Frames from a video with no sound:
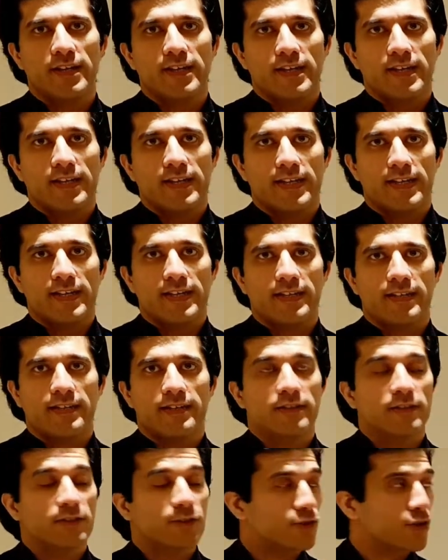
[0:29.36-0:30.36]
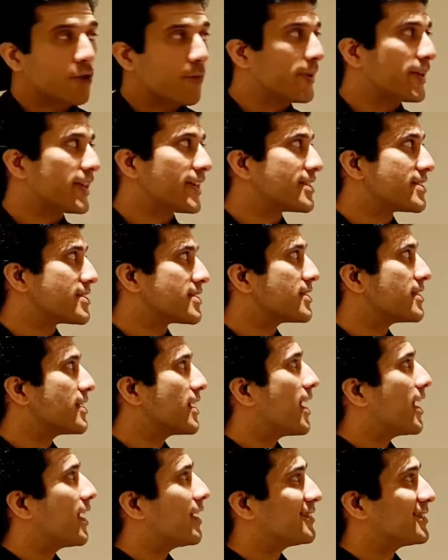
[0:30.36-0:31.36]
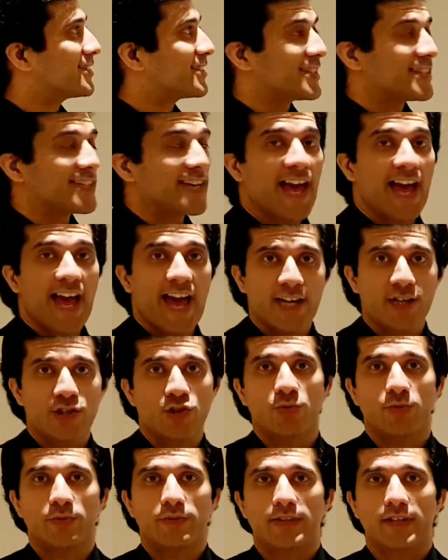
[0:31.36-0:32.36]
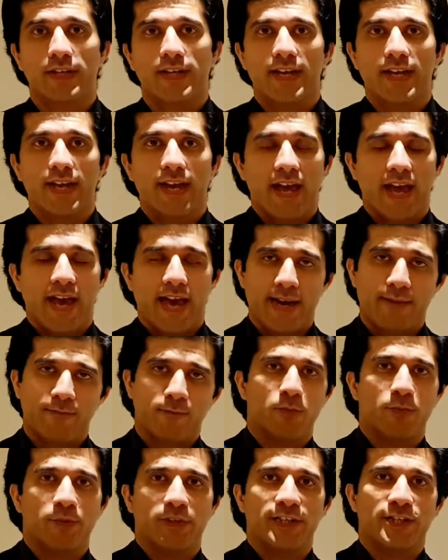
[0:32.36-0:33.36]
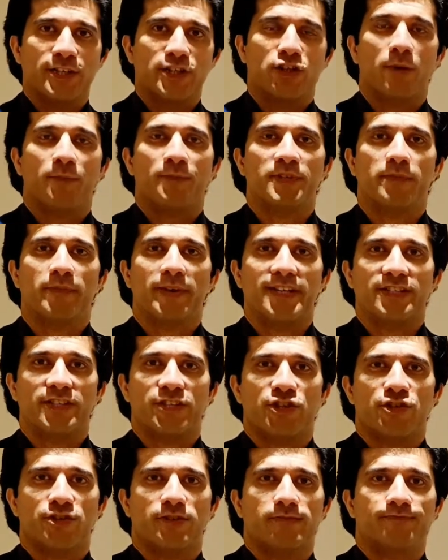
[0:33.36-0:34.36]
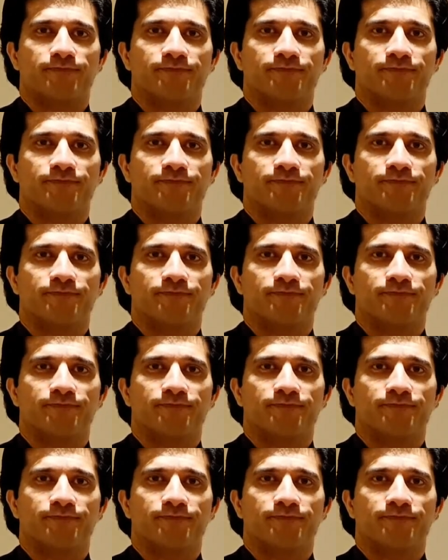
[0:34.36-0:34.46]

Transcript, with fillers: Uh, the topic is LTE handover and mobility optimization.